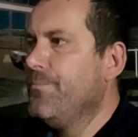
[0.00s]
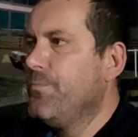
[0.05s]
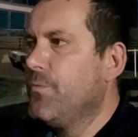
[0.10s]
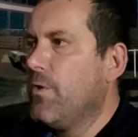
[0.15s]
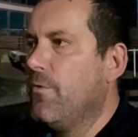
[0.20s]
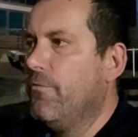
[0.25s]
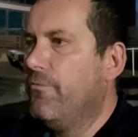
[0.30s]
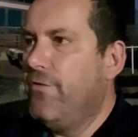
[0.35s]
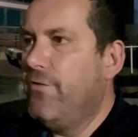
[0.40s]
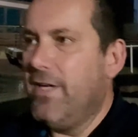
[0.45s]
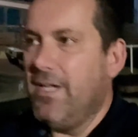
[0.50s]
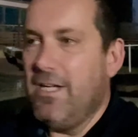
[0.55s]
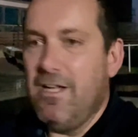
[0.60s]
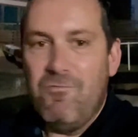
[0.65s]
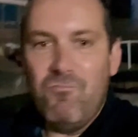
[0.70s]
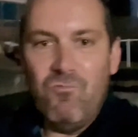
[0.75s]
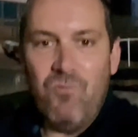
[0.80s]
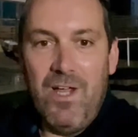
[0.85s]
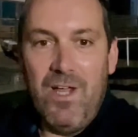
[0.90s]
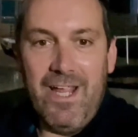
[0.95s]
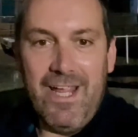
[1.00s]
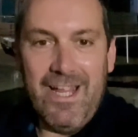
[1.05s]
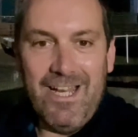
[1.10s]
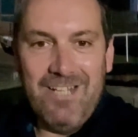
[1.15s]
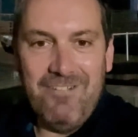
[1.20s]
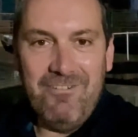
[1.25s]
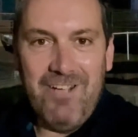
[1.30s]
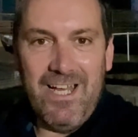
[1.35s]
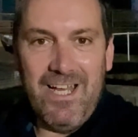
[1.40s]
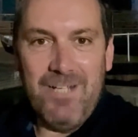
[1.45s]
feeling really,
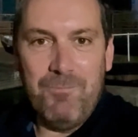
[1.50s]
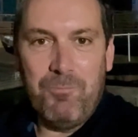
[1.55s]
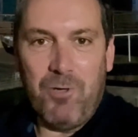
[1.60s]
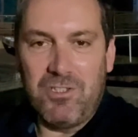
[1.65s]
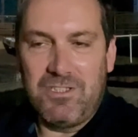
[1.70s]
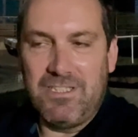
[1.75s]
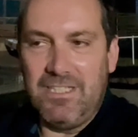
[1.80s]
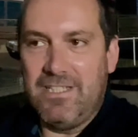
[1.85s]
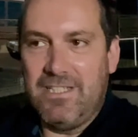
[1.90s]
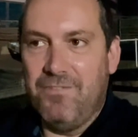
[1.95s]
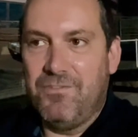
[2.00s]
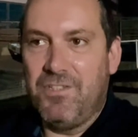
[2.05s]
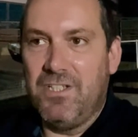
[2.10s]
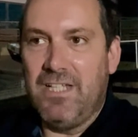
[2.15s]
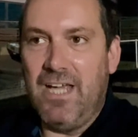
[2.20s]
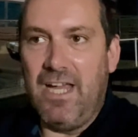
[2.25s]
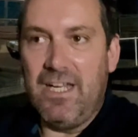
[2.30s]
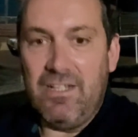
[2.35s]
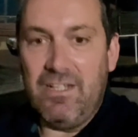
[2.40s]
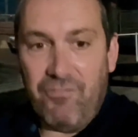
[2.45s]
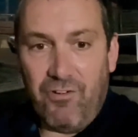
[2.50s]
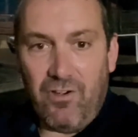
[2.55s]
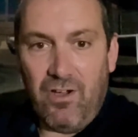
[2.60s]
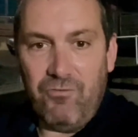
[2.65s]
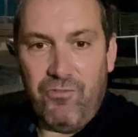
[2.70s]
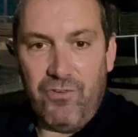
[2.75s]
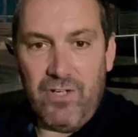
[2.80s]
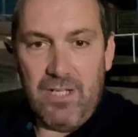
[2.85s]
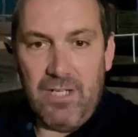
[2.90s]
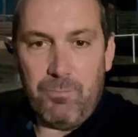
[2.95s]
really positive today. And if I'm
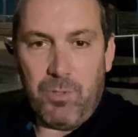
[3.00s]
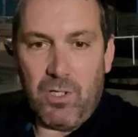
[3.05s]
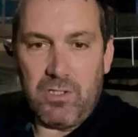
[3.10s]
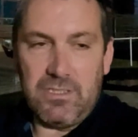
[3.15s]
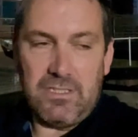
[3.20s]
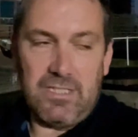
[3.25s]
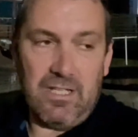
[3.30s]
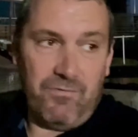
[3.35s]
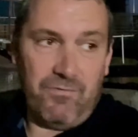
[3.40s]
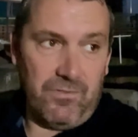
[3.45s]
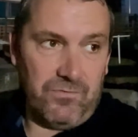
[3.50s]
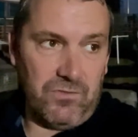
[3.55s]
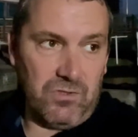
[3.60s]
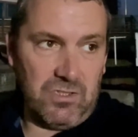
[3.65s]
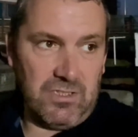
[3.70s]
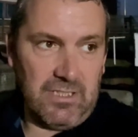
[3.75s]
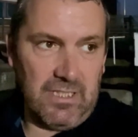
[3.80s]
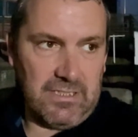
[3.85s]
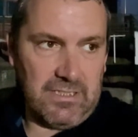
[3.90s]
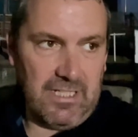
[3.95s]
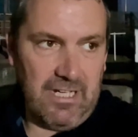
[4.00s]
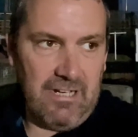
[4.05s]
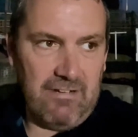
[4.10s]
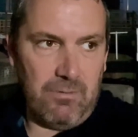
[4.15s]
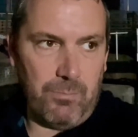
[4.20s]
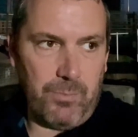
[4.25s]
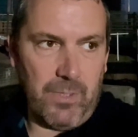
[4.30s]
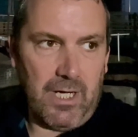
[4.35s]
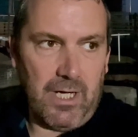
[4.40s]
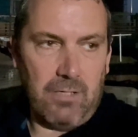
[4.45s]
feeling positive, I've just said there
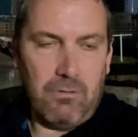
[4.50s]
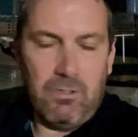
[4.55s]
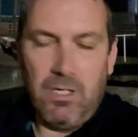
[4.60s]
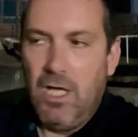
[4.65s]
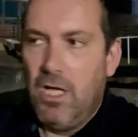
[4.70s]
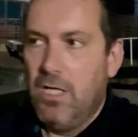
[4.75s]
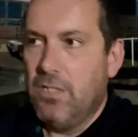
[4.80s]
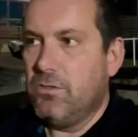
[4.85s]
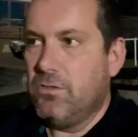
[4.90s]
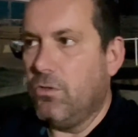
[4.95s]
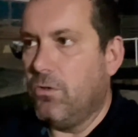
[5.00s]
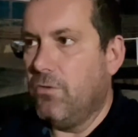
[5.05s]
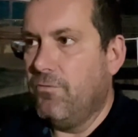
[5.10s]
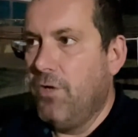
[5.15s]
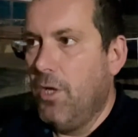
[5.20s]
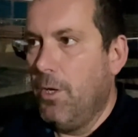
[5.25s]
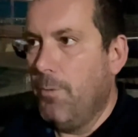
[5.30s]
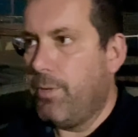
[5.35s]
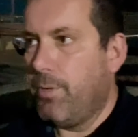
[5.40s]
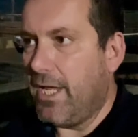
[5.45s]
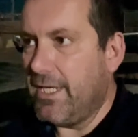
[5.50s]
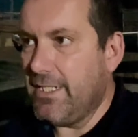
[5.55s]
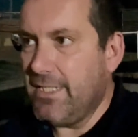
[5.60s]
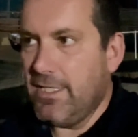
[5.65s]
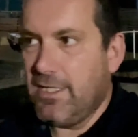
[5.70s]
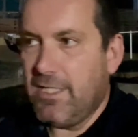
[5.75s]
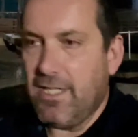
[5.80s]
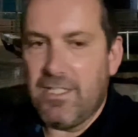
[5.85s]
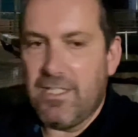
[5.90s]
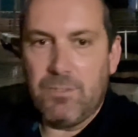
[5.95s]
about sort of planning
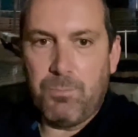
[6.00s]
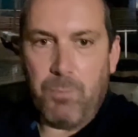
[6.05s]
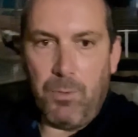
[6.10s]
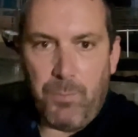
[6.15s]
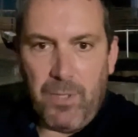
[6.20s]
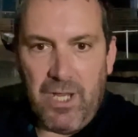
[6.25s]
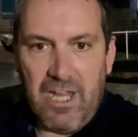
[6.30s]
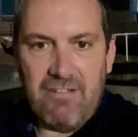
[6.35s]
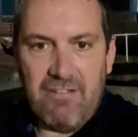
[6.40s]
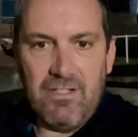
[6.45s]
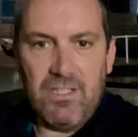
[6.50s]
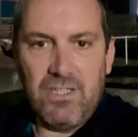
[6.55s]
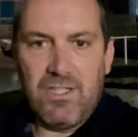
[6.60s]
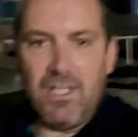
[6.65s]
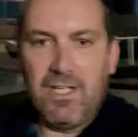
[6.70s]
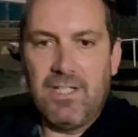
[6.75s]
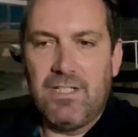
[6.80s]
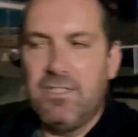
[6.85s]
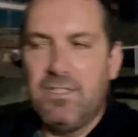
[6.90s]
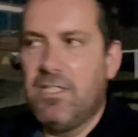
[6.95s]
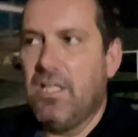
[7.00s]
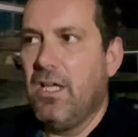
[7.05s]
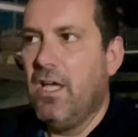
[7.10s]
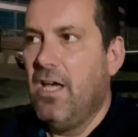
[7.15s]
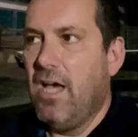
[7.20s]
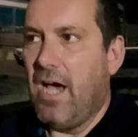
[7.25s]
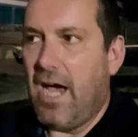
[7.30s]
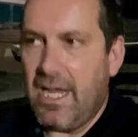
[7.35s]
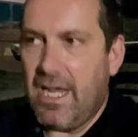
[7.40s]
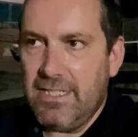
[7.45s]
things, preparing things,
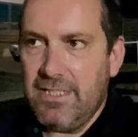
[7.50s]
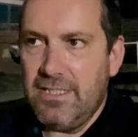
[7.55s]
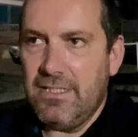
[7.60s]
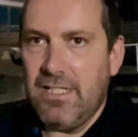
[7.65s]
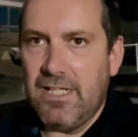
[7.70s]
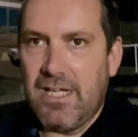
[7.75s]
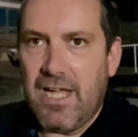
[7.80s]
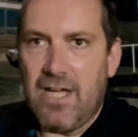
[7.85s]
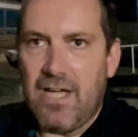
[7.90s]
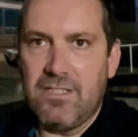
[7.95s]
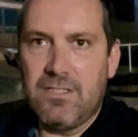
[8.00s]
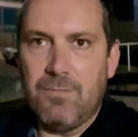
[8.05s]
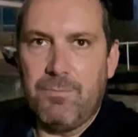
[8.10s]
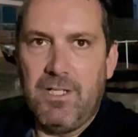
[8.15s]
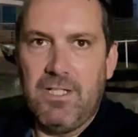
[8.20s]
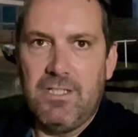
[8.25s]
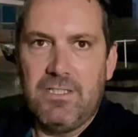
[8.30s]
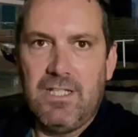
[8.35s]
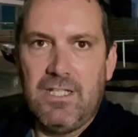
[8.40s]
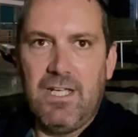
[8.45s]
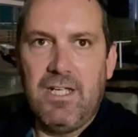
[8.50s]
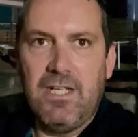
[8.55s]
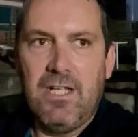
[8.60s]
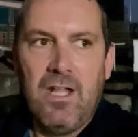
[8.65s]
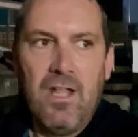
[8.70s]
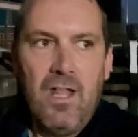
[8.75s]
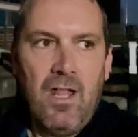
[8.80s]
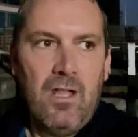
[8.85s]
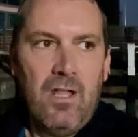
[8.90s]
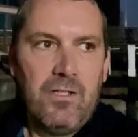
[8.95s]
adding the accountability.
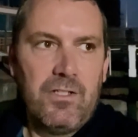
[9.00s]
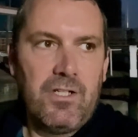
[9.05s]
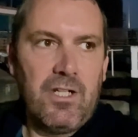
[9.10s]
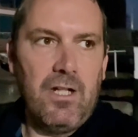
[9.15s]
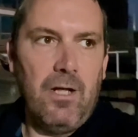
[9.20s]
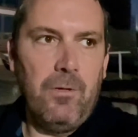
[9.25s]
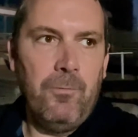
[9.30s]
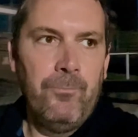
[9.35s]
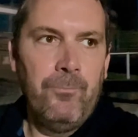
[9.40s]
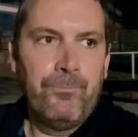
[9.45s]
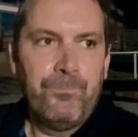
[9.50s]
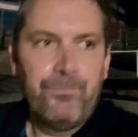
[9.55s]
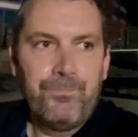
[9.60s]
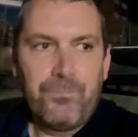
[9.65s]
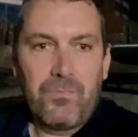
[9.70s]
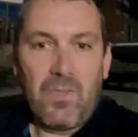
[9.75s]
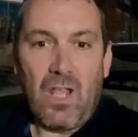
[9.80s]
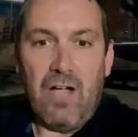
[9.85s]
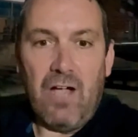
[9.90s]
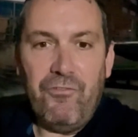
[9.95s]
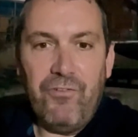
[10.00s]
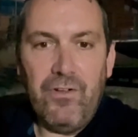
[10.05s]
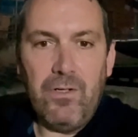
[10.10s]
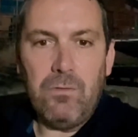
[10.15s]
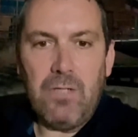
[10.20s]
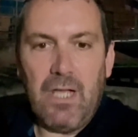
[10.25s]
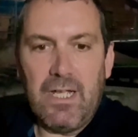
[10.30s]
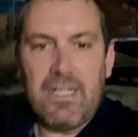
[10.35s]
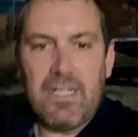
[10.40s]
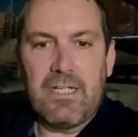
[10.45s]
You know, I feel
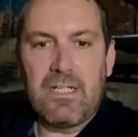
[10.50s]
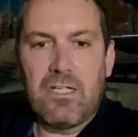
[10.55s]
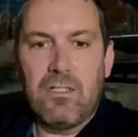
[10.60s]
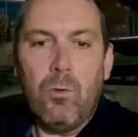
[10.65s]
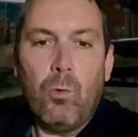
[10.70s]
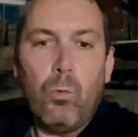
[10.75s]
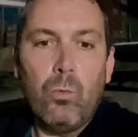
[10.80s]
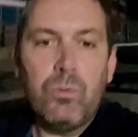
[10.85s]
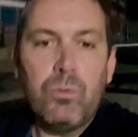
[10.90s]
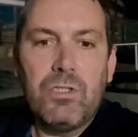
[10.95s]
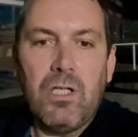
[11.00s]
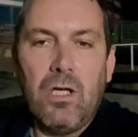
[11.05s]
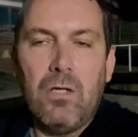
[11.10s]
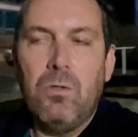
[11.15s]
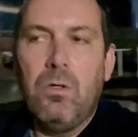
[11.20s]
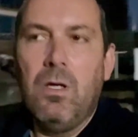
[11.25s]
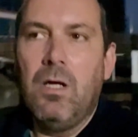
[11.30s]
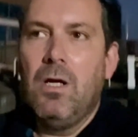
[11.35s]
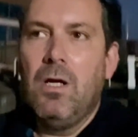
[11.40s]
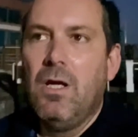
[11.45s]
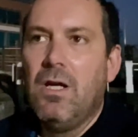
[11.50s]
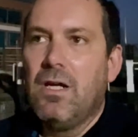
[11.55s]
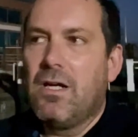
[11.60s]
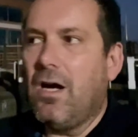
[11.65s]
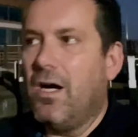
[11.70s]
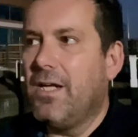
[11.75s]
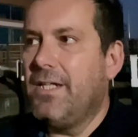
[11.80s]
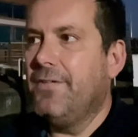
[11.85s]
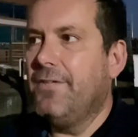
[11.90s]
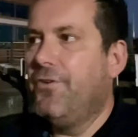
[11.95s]
like I can also
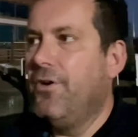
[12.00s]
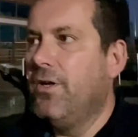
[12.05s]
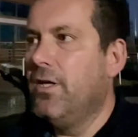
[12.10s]
kind of